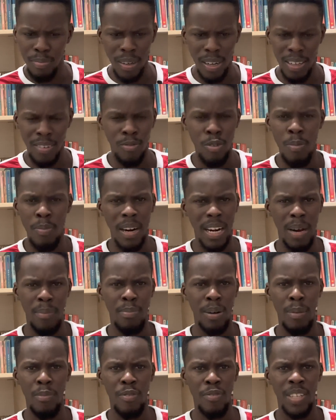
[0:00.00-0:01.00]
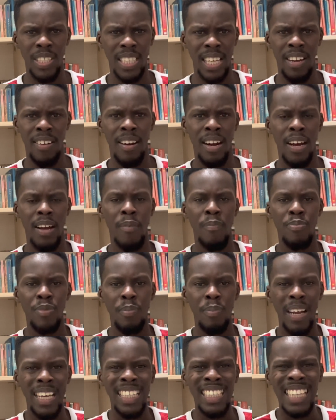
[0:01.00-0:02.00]
Roman Abramovich era,
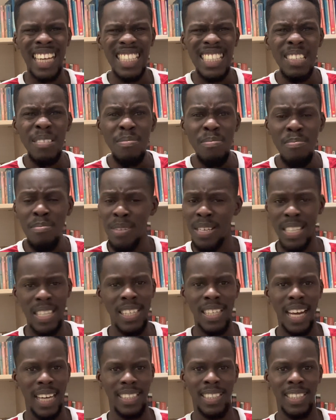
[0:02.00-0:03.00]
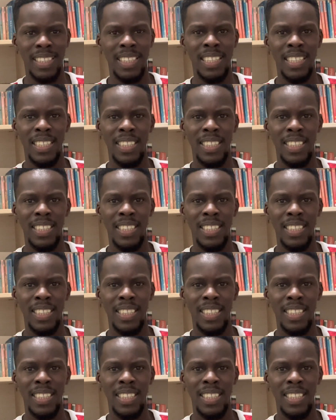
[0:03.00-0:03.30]
but it doesn't mean that